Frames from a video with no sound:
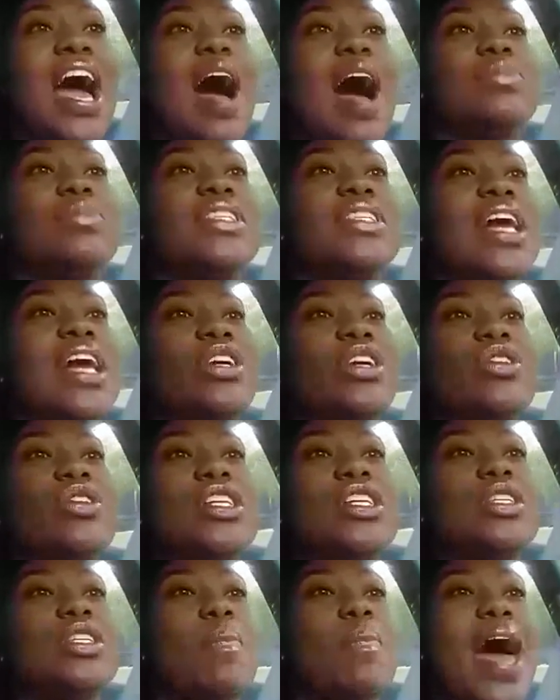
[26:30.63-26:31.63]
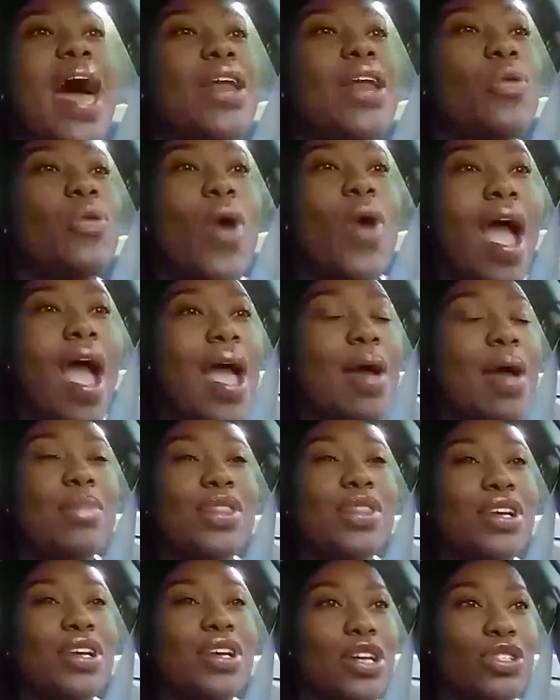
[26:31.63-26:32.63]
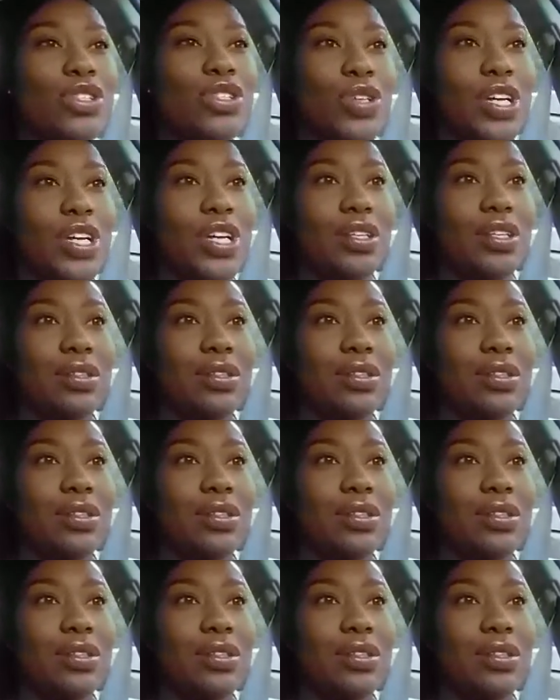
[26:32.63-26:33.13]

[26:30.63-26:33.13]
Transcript: I'm telling you, it doesn't matter where I am in the country.